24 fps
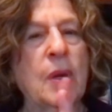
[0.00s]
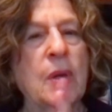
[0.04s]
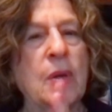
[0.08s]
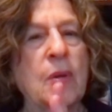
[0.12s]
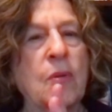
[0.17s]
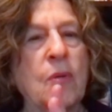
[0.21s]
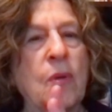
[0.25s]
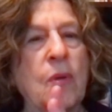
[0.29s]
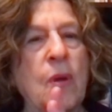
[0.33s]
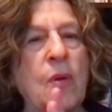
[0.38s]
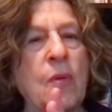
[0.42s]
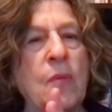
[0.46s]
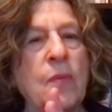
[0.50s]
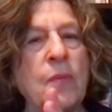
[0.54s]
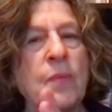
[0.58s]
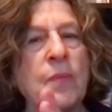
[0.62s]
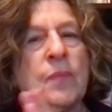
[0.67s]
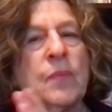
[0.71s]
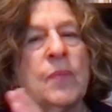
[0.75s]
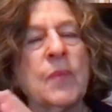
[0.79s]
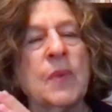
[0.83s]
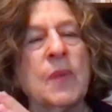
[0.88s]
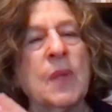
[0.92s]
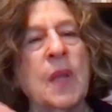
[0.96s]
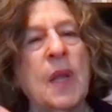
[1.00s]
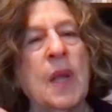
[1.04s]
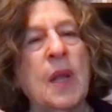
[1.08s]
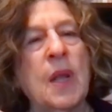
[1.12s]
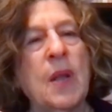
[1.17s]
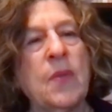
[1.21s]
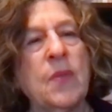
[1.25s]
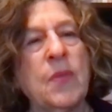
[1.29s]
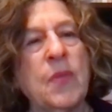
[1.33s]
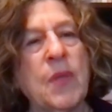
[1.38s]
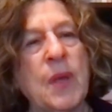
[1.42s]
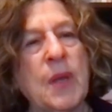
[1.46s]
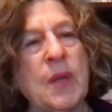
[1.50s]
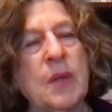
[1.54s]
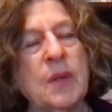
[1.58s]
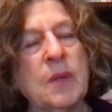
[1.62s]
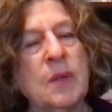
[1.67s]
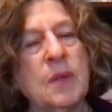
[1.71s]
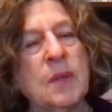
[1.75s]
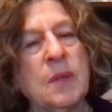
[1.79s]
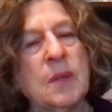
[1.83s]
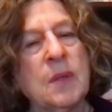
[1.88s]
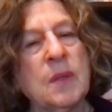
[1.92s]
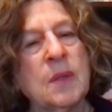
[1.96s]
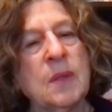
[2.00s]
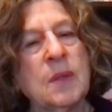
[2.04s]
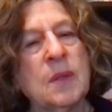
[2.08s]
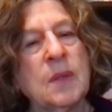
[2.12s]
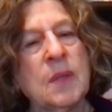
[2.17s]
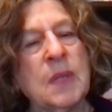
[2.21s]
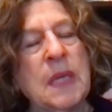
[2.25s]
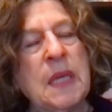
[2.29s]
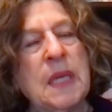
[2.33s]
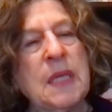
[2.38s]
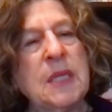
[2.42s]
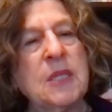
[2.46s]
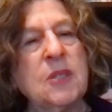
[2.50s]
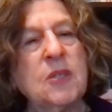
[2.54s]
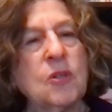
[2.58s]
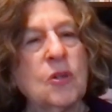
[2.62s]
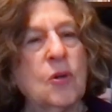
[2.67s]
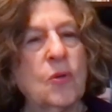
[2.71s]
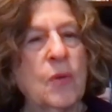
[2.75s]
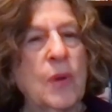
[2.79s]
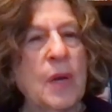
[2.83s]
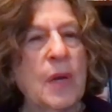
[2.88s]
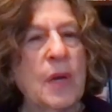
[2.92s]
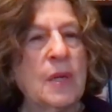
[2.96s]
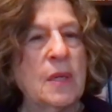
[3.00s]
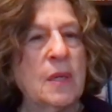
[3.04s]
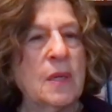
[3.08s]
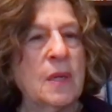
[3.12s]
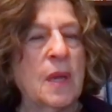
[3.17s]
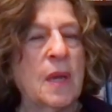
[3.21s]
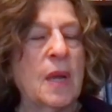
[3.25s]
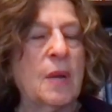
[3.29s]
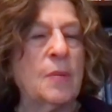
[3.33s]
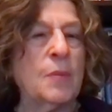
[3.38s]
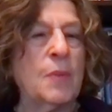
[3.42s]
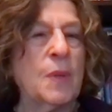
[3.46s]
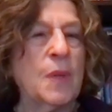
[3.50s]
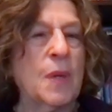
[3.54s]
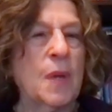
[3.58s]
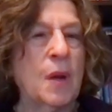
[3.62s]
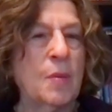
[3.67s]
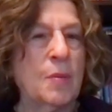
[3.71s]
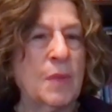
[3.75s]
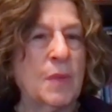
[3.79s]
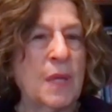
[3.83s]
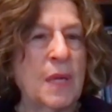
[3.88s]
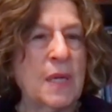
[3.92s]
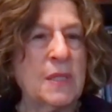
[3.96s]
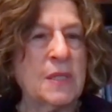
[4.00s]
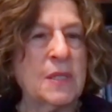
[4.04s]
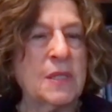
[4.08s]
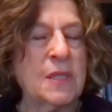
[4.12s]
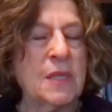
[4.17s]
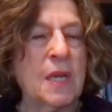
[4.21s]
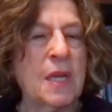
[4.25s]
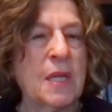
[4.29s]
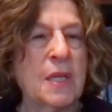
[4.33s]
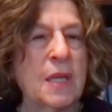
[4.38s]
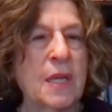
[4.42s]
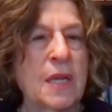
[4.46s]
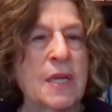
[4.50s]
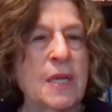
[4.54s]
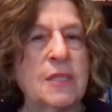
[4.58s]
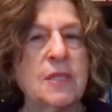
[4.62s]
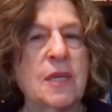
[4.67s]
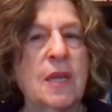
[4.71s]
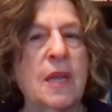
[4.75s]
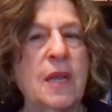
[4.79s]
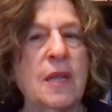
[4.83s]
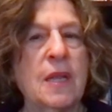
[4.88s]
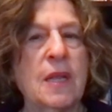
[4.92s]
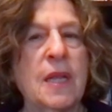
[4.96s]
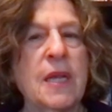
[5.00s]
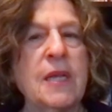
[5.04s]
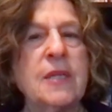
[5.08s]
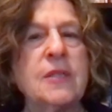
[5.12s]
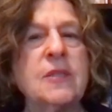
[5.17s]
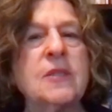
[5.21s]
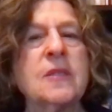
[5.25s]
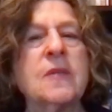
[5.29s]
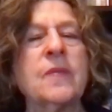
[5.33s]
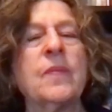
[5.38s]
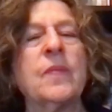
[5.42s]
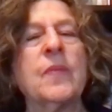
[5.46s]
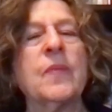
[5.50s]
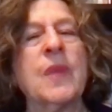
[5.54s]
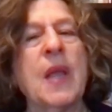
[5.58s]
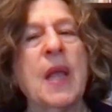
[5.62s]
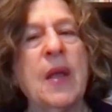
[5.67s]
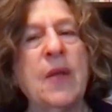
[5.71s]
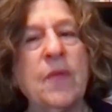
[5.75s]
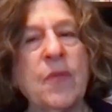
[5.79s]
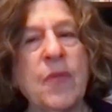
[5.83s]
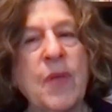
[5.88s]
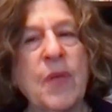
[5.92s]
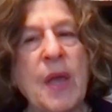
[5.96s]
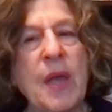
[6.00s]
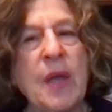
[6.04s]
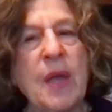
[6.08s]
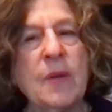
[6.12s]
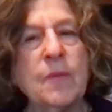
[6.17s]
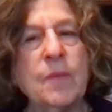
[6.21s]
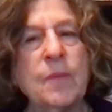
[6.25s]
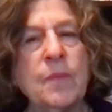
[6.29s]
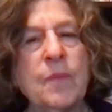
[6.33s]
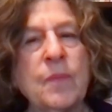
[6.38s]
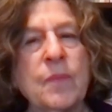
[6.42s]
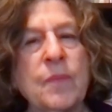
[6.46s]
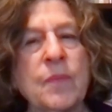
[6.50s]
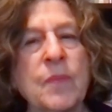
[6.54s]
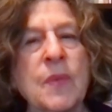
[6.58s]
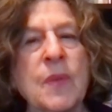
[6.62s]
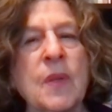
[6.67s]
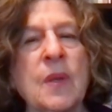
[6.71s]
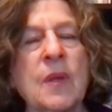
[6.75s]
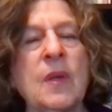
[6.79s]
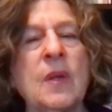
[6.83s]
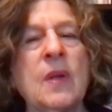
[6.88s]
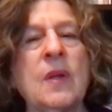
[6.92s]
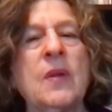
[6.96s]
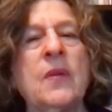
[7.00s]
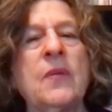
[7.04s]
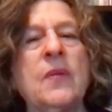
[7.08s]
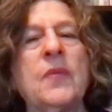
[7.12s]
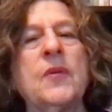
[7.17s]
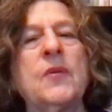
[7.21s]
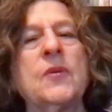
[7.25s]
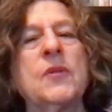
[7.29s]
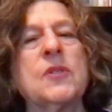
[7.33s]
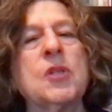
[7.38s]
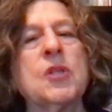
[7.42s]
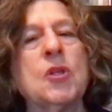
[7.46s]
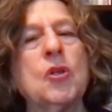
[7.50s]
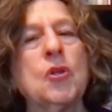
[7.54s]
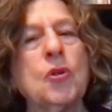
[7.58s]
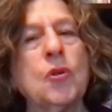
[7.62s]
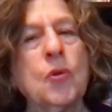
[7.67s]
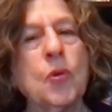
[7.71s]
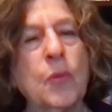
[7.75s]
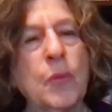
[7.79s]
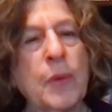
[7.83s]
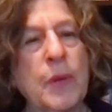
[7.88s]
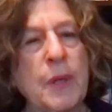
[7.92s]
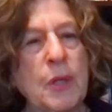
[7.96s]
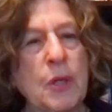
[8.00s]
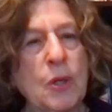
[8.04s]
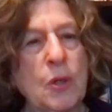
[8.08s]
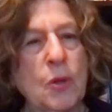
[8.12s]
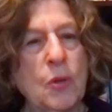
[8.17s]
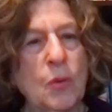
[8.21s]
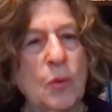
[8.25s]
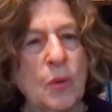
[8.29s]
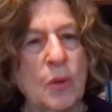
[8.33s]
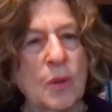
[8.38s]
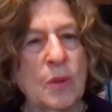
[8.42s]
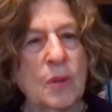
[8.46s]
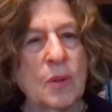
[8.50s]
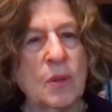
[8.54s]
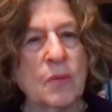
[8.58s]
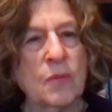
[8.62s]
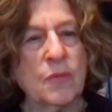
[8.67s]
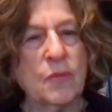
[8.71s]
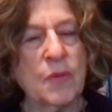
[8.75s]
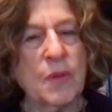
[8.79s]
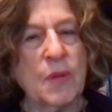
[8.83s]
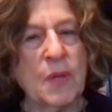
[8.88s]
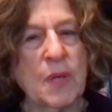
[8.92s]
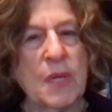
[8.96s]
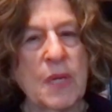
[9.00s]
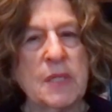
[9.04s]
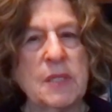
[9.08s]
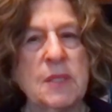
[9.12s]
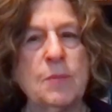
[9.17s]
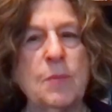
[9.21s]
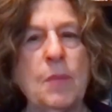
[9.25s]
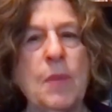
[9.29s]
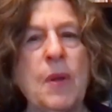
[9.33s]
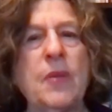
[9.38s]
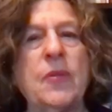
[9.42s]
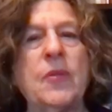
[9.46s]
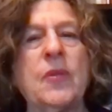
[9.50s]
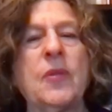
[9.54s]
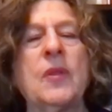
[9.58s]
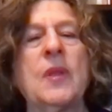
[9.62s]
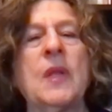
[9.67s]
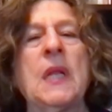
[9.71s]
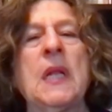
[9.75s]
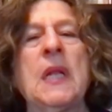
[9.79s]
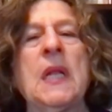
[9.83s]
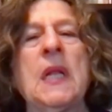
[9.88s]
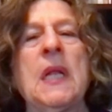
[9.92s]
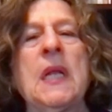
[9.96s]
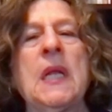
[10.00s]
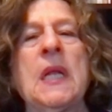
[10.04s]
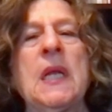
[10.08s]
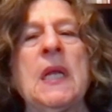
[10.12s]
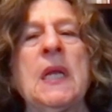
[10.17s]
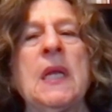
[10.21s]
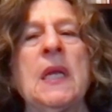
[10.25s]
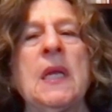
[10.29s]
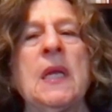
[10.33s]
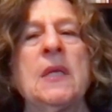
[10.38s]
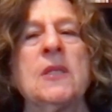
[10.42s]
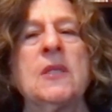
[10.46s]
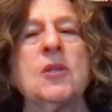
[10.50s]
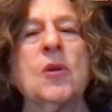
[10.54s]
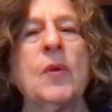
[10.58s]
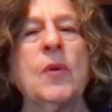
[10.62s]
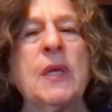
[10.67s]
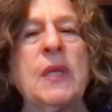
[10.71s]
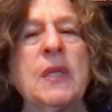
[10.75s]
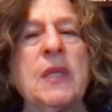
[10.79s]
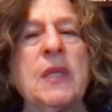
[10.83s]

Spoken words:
and grow, and then integrate and become less and less and less. And then there's a new renewal for the next month. So